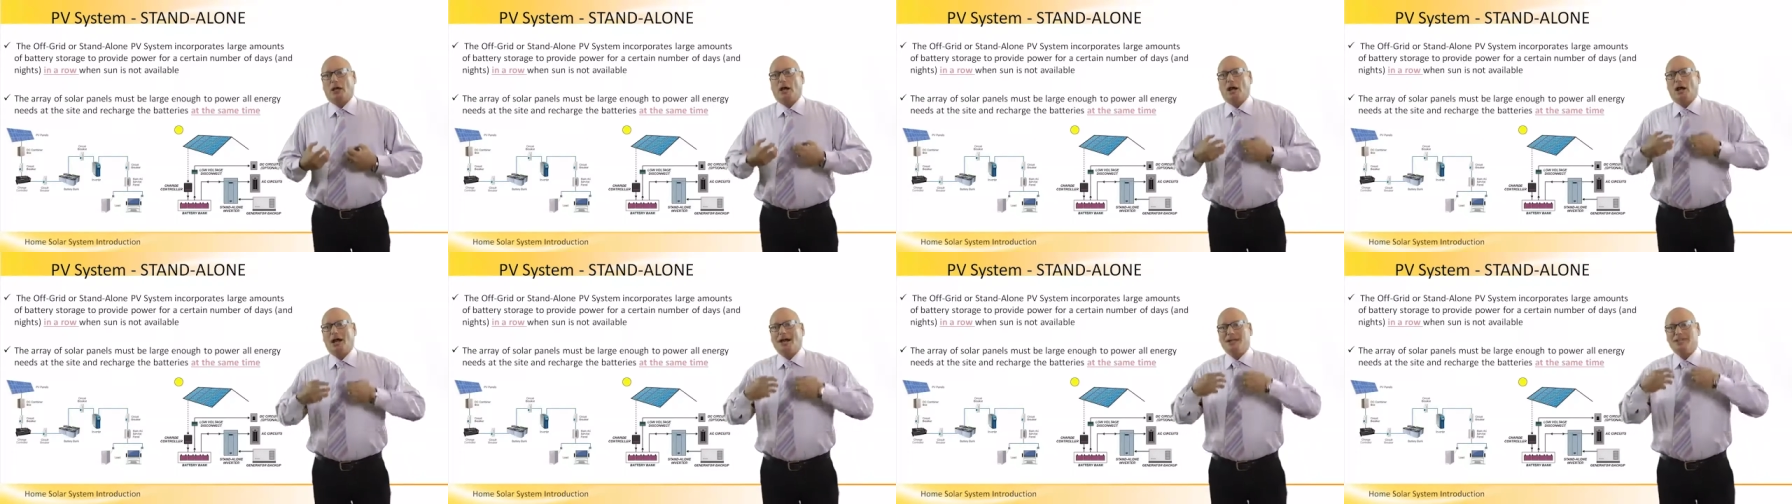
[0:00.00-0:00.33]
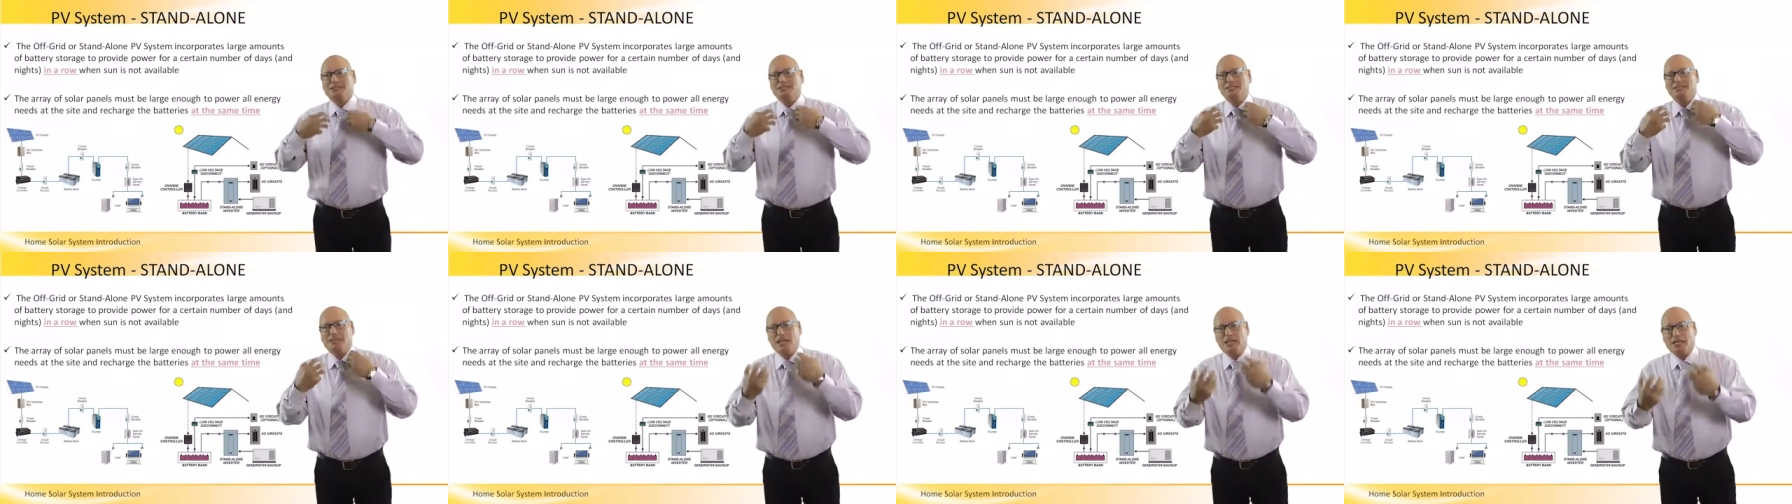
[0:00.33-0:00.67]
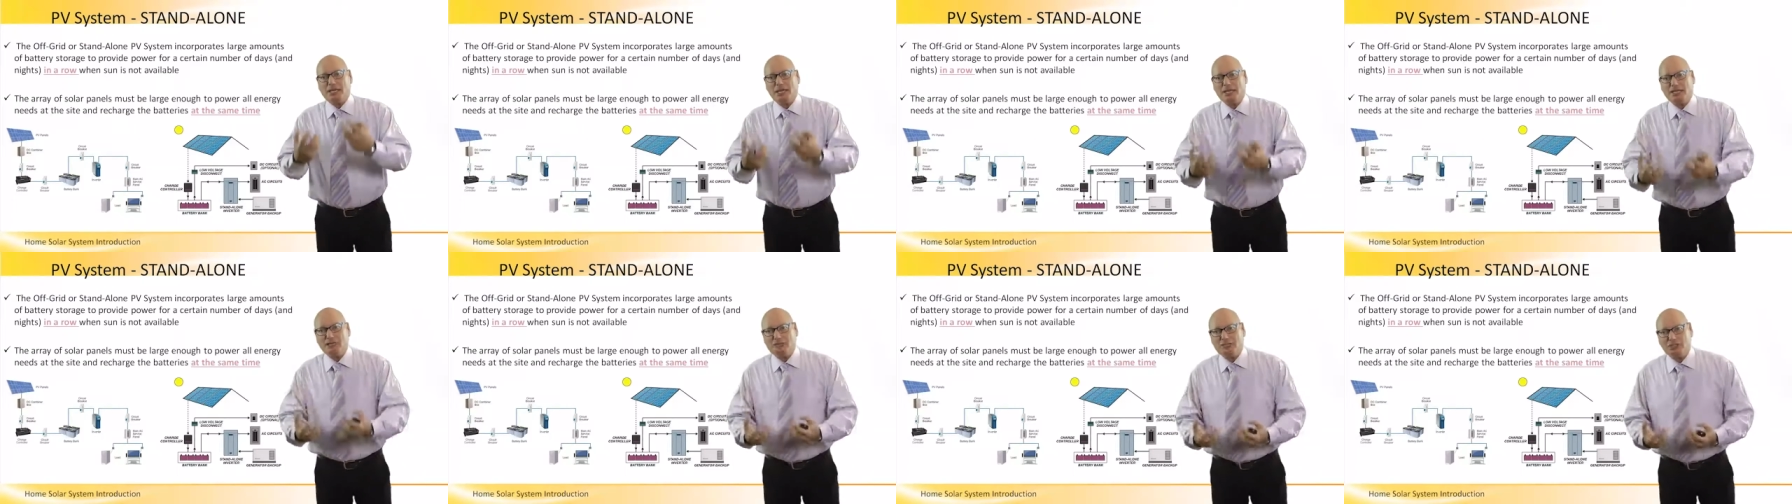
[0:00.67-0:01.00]
As they
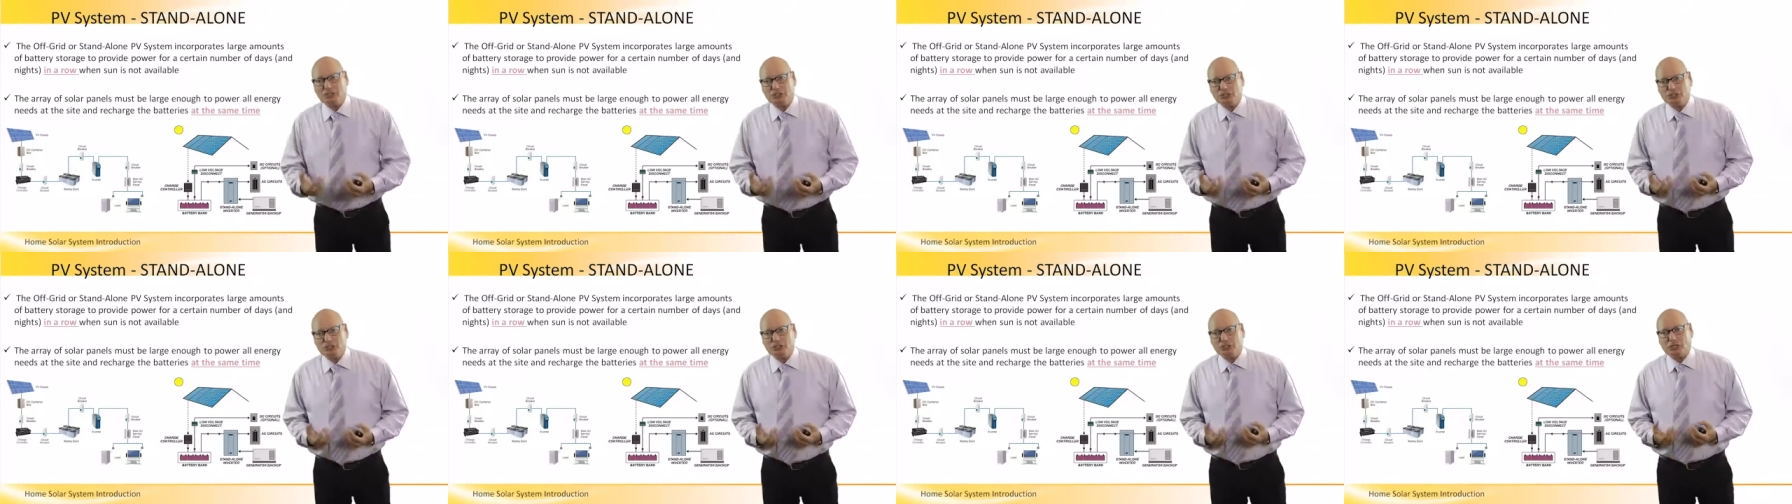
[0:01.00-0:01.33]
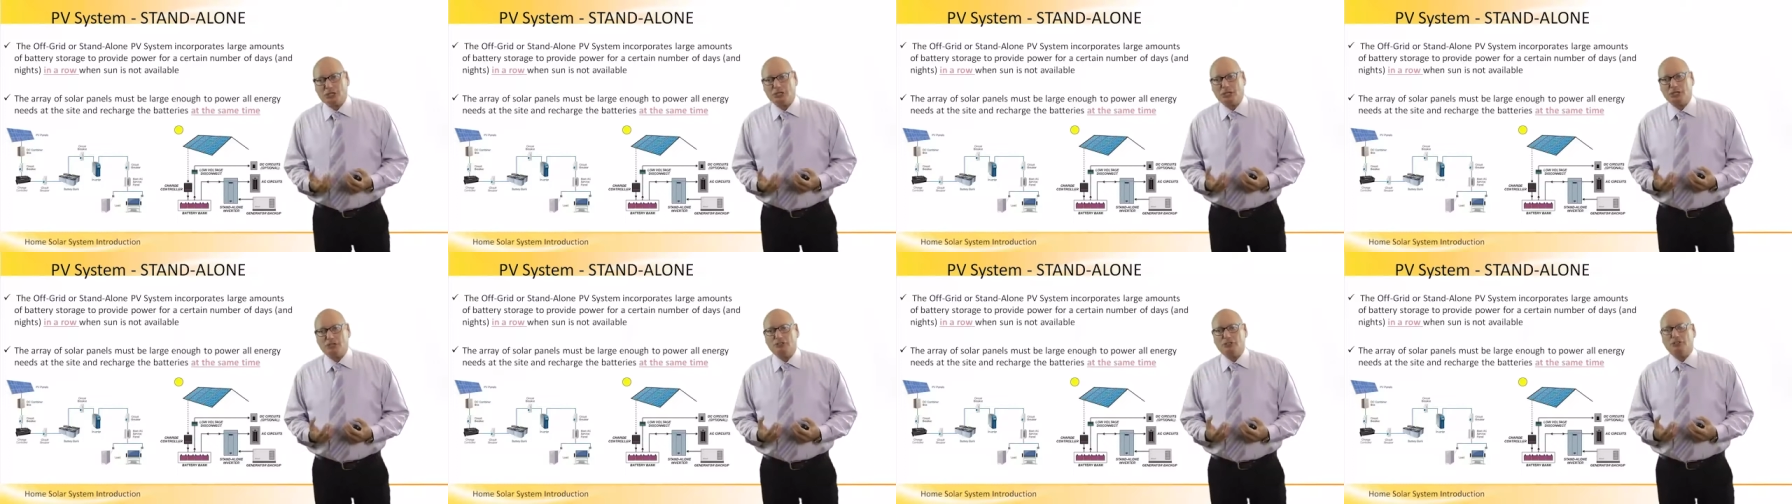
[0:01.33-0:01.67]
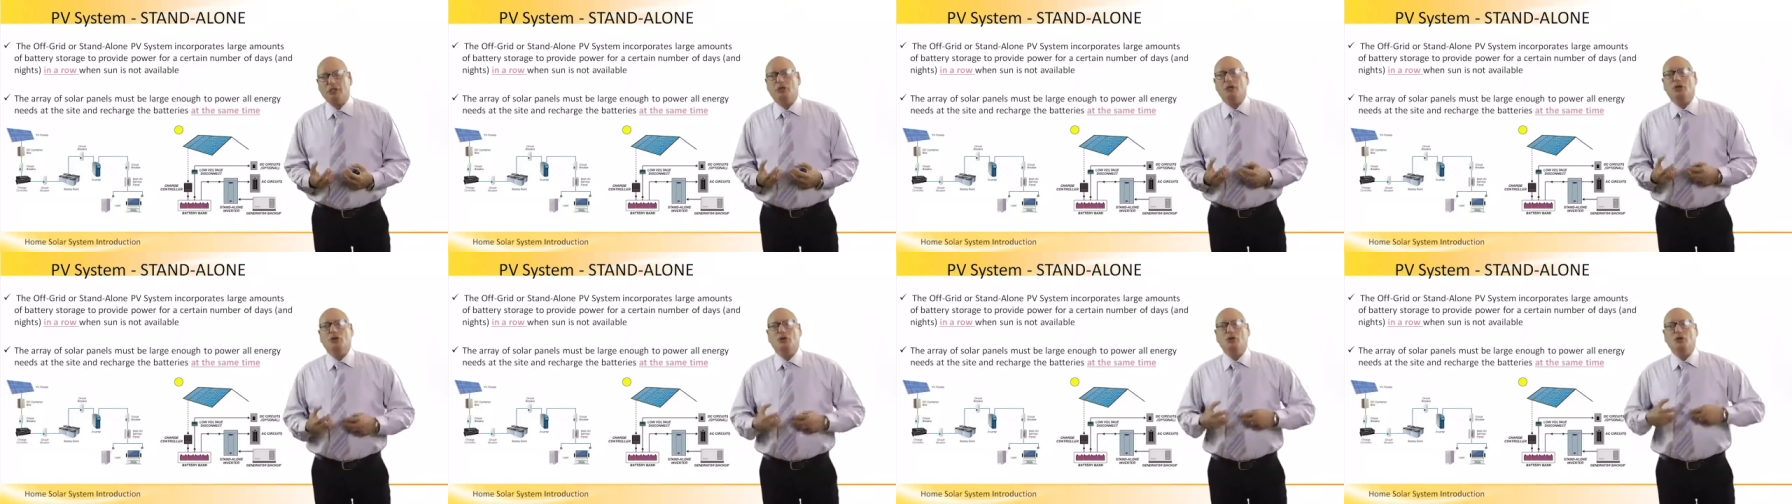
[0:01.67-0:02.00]
get discharged
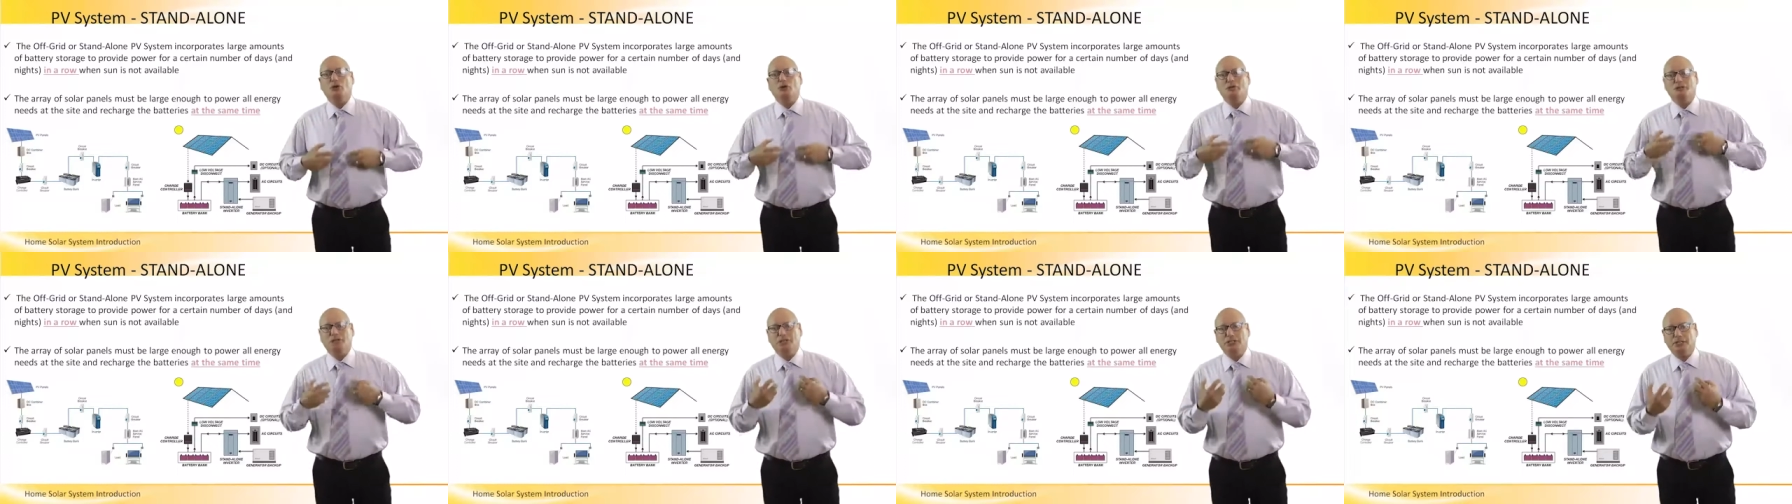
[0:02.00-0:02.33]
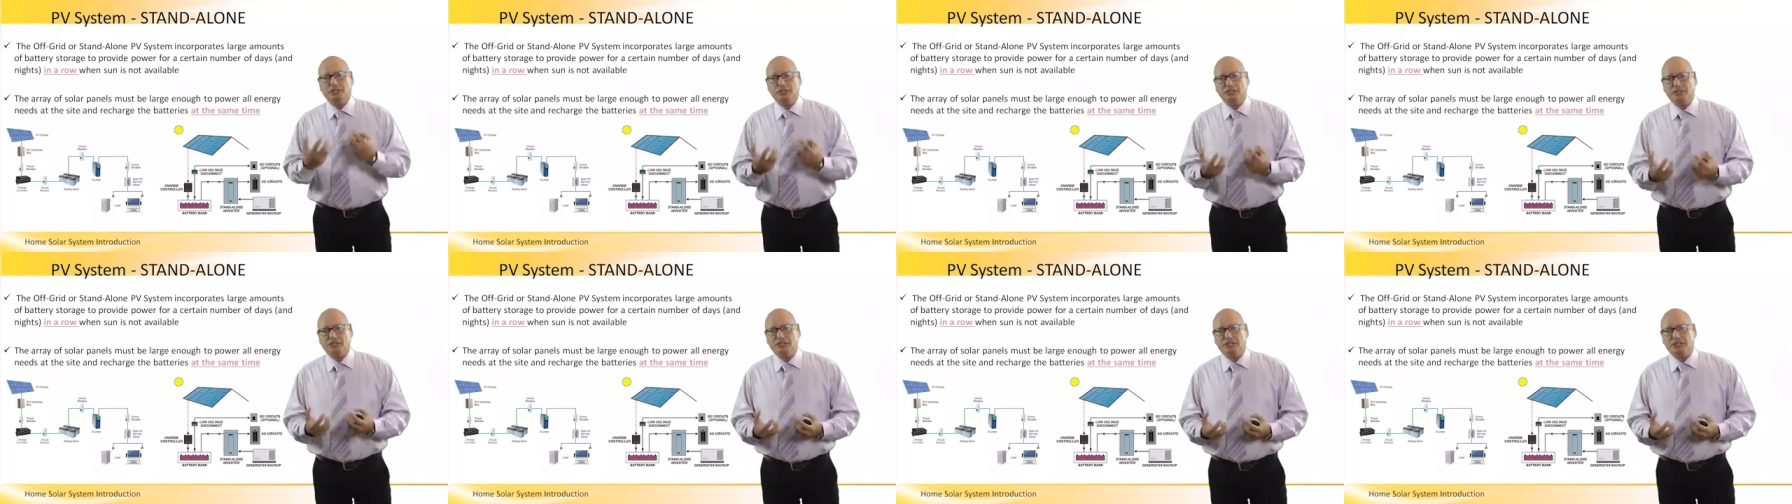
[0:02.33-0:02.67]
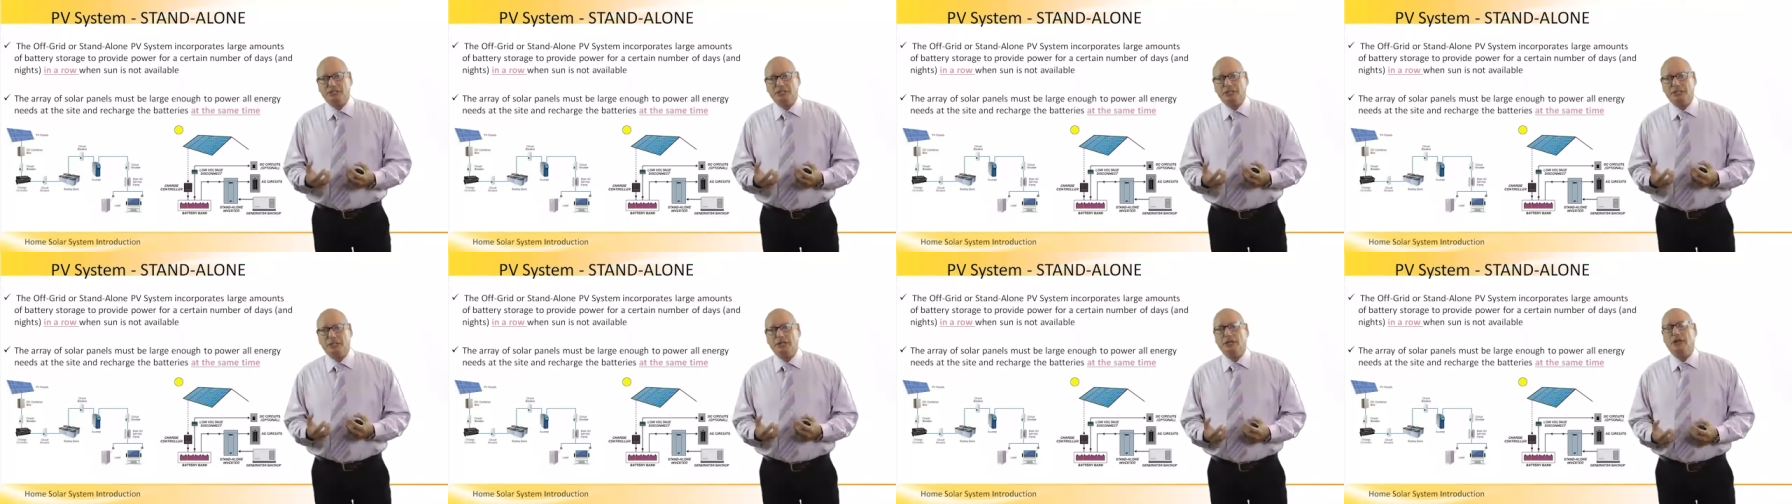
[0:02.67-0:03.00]

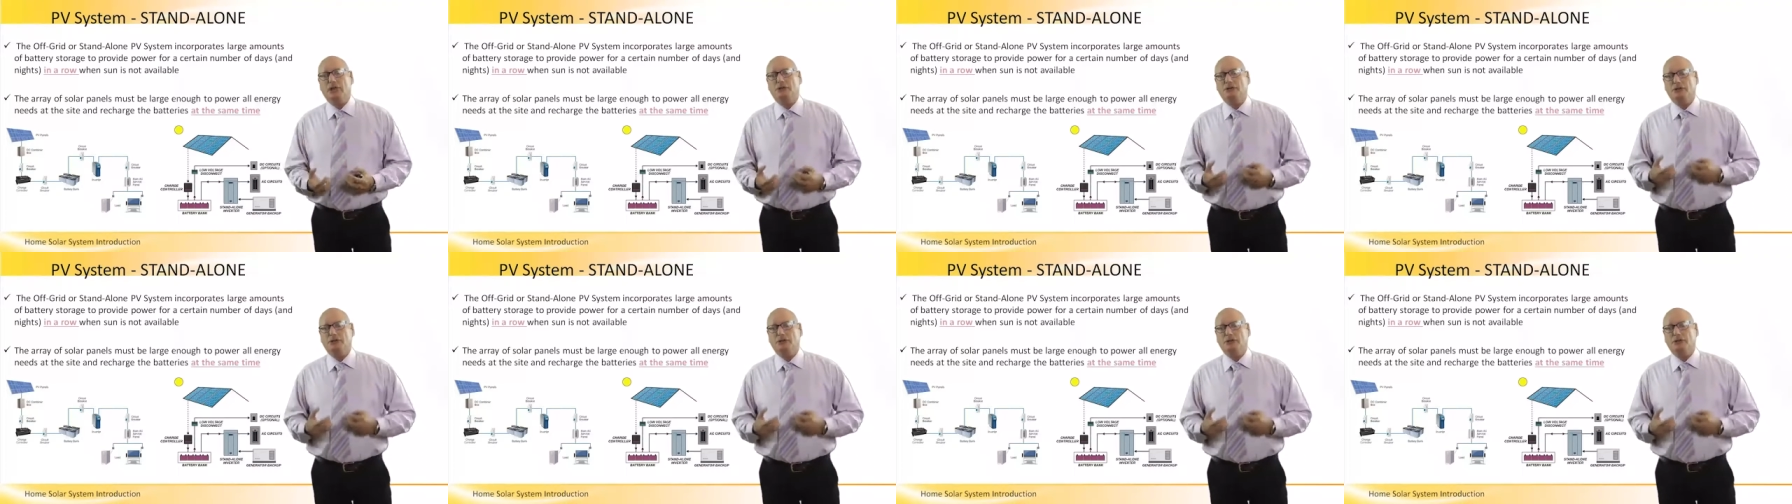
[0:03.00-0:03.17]
continuously,